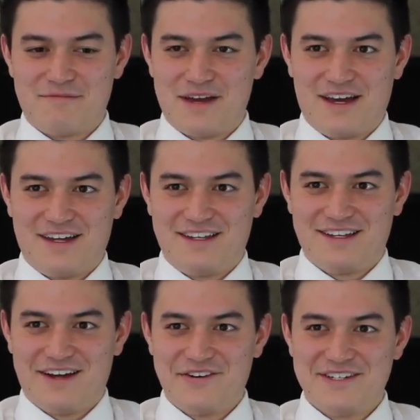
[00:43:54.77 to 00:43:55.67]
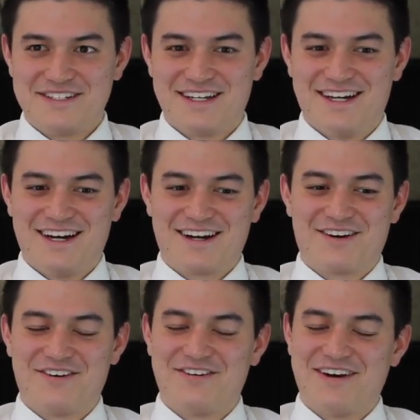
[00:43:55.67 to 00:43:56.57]
"Man, that was a
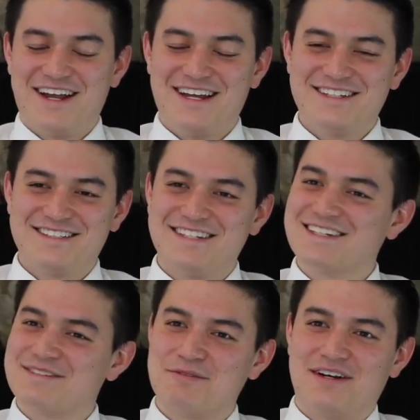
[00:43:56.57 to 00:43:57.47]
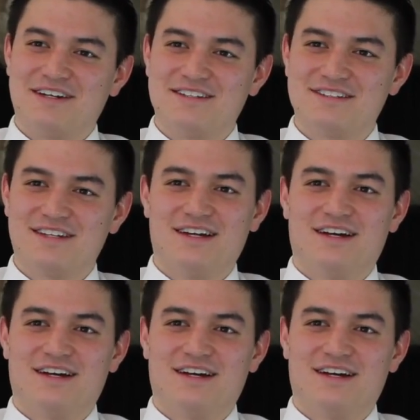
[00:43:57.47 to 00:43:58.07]
crazy experience."